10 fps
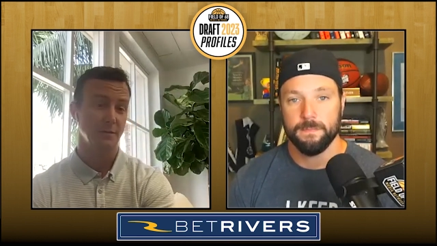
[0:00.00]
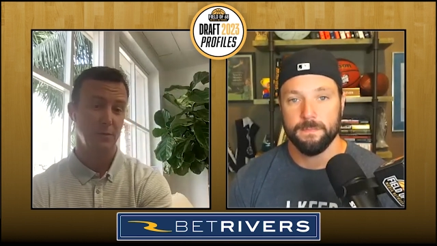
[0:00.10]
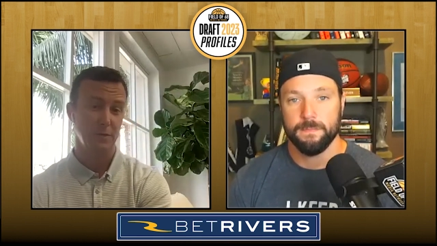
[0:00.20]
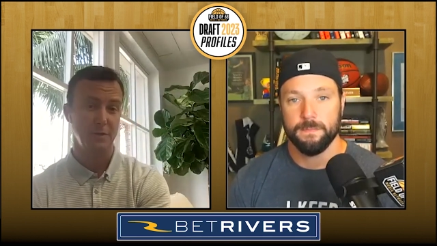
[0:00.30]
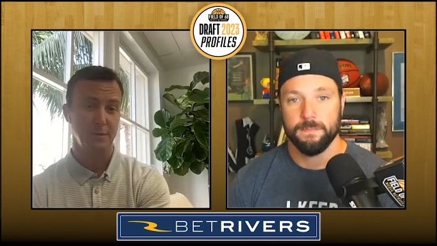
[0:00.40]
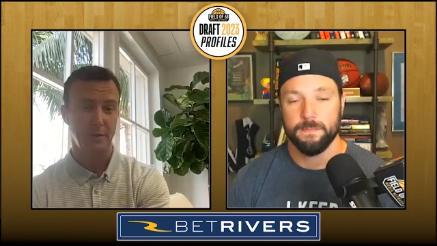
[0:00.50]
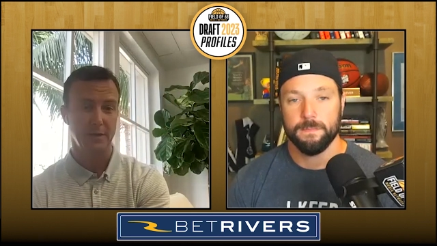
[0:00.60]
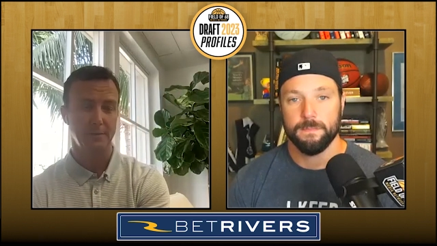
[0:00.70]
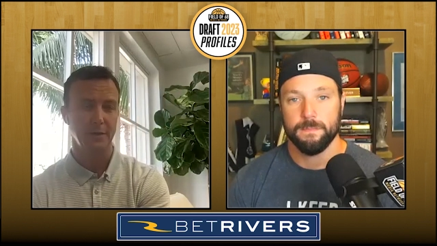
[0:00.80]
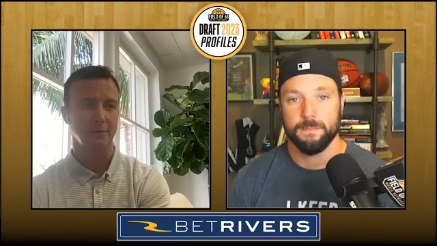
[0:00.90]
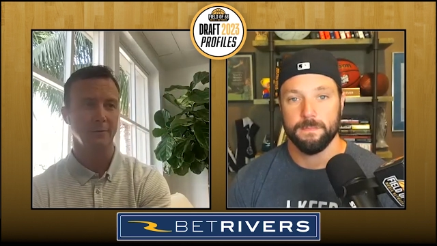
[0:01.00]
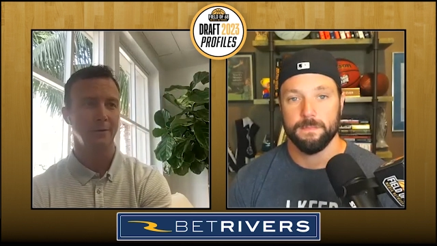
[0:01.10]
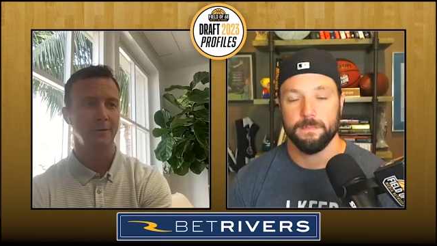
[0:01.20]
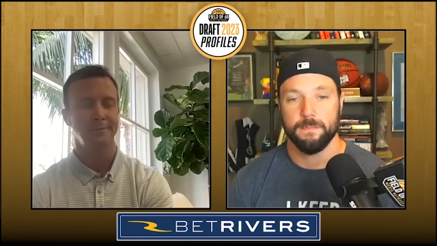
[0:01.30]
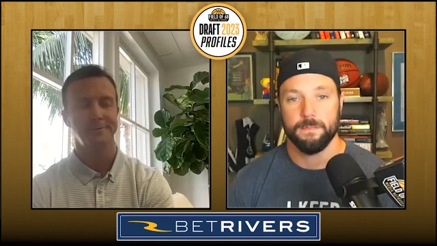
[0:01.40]
Speaker 1: because of his ability to play and pick
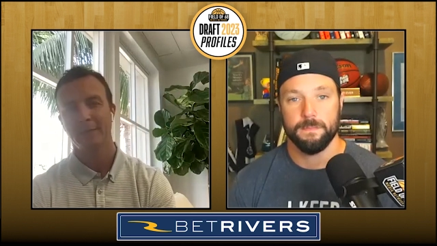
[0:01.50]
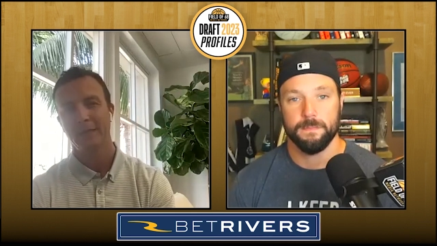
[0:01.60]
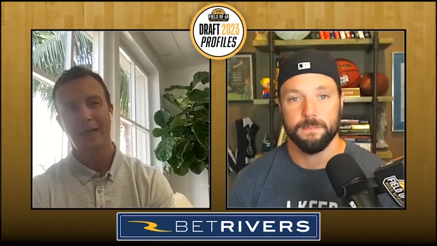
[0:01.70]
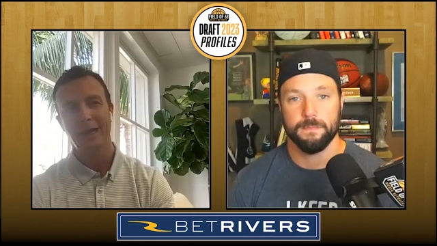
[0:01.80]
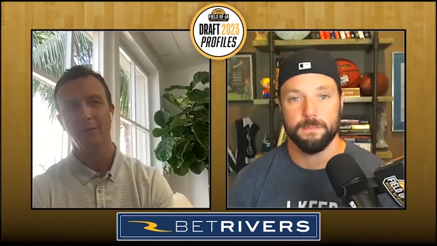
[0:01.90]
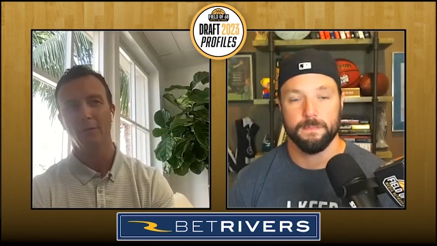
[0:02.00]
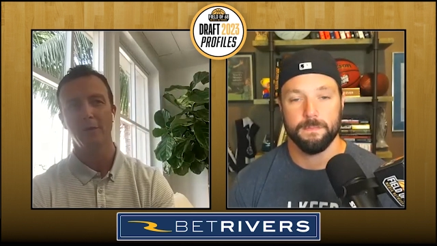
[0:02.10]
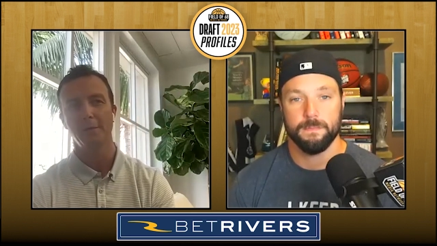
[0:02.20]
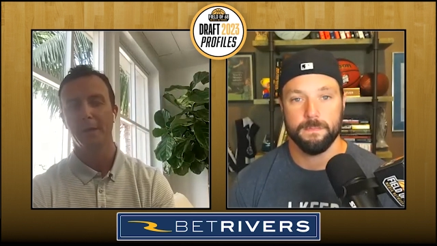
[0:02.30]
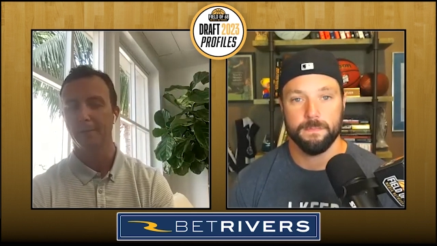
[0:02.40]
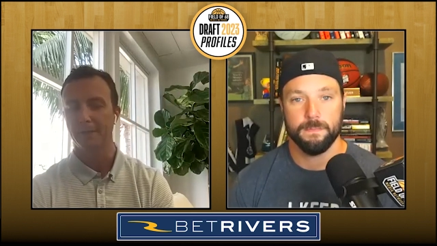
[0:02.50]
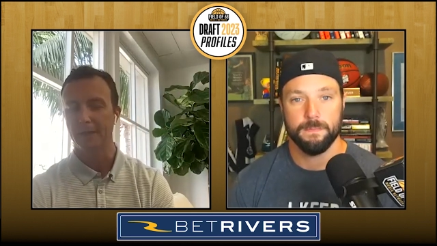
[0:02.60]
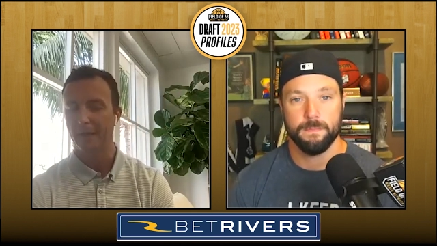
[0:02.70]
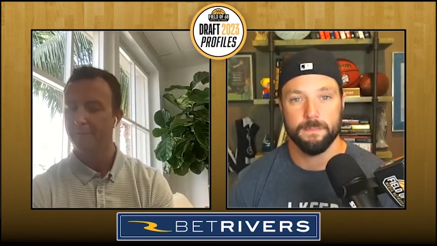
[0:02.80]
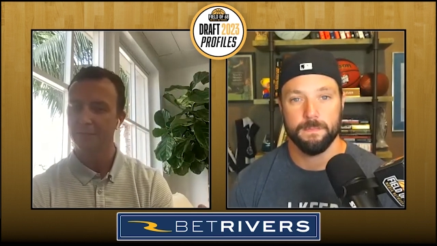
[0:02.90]
and roll, I don't worry about
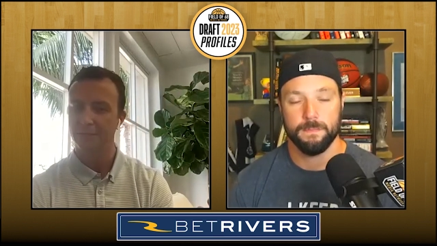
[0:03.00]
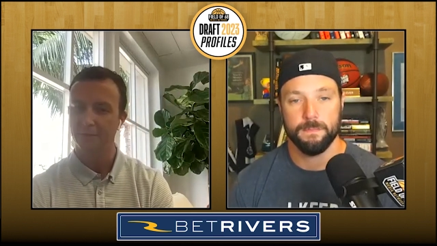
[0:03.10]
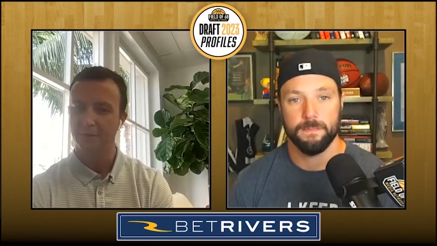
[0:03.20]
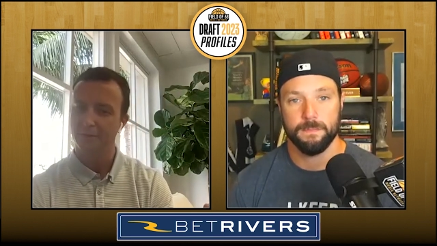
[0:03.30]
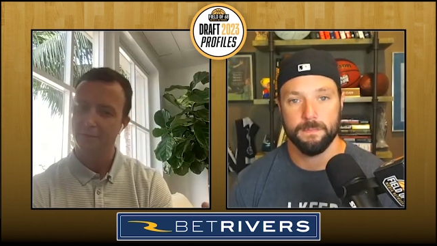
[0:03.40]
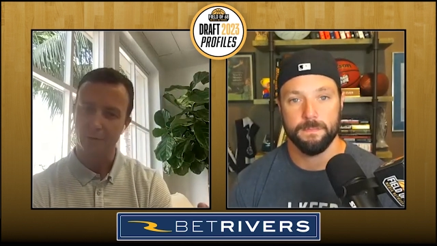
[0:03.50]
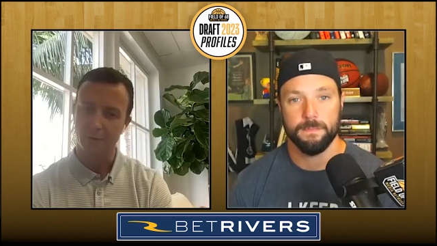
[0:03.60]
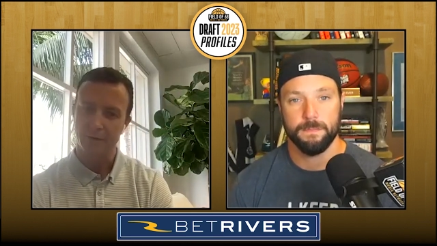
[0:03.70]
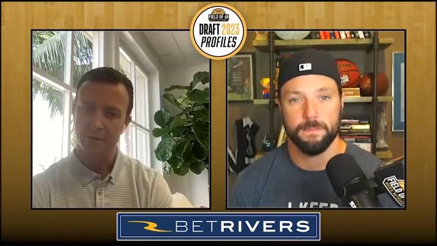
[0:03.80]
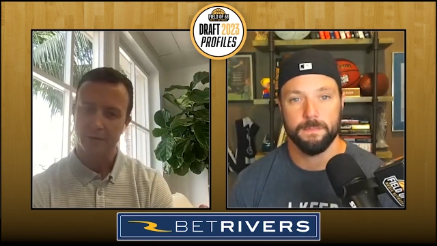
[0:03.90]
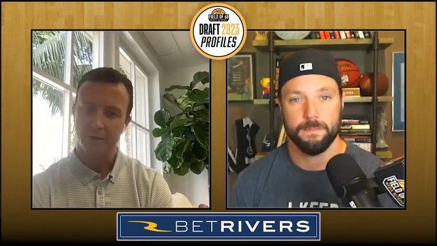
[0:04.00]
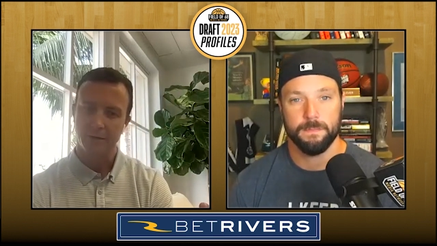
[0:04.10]
him on the offensive end of the floor.